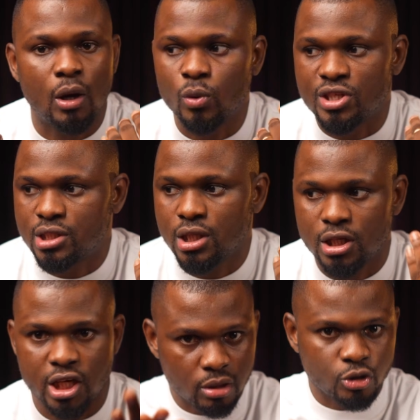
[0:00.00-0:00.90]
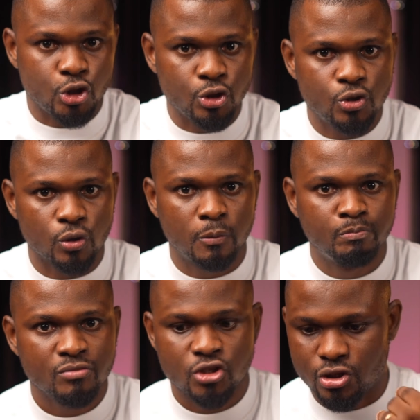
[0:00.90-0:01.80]
that we see here on YouTube
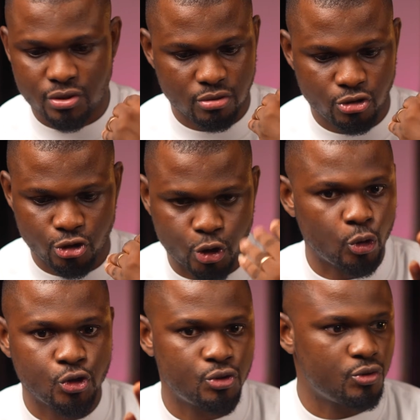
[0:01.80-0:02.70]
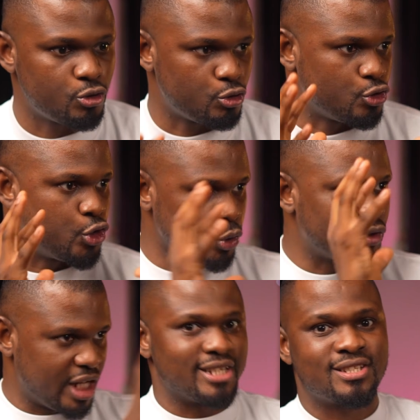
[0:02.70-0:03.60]
just shows you
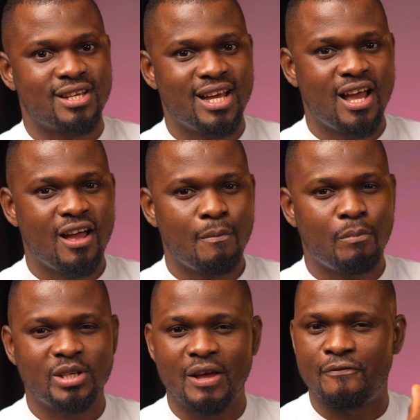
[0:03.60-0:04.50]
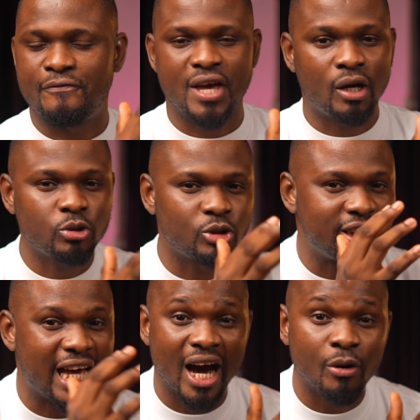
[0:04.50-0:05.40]
do this, but they fail to
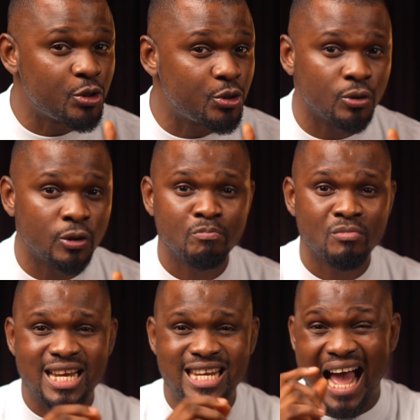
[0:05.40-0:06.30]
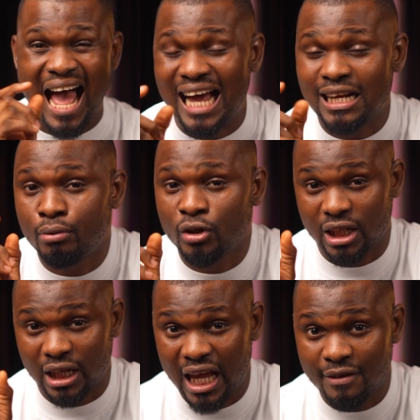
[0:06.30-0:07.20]
tell you the ad
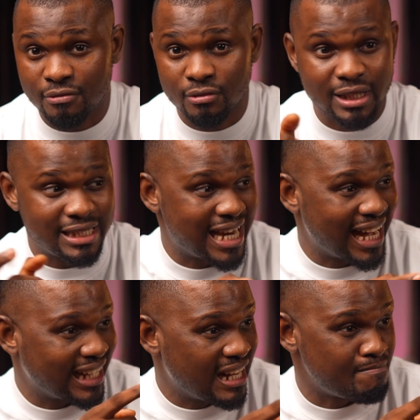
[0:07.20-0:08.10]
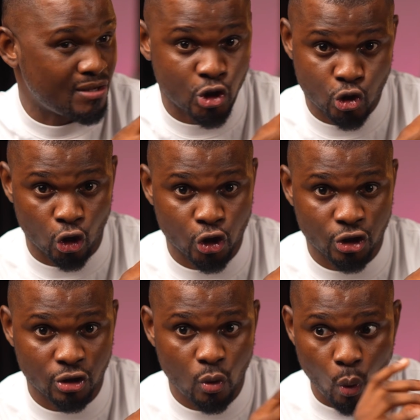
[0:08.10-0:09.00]
budget level that campaign
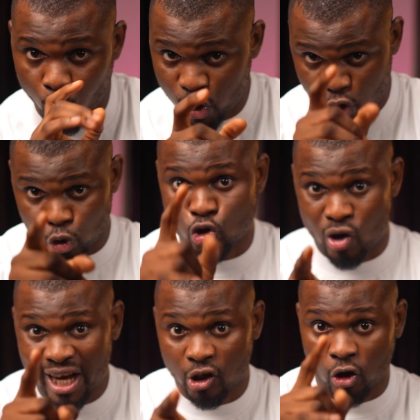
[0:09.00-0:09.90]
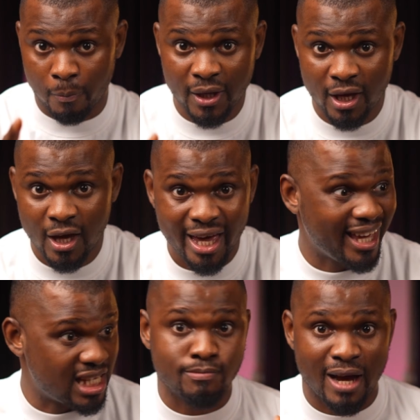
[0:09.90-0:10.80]
structure, which you're trying to copy,
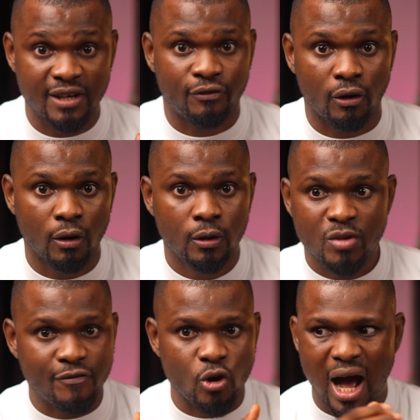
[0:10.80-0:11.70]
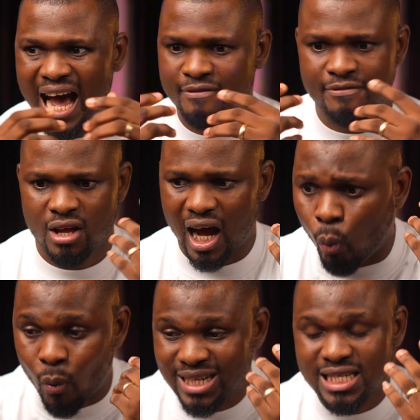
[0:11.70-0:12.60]
is meant for. If you have a
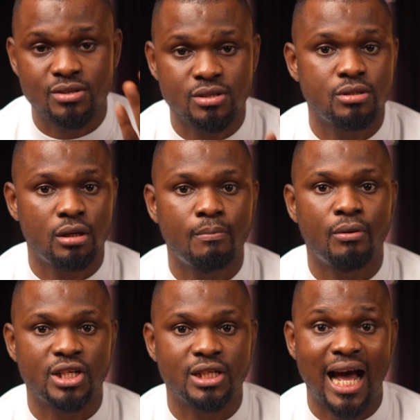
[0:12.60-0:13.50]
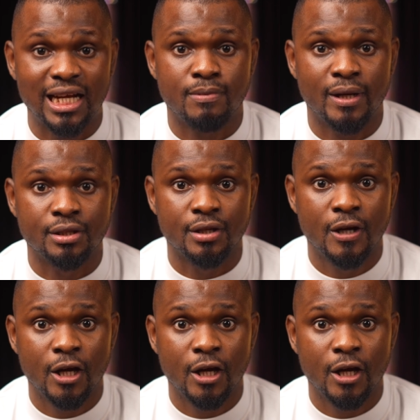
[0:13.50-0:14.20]
$1,000 budget ad spend,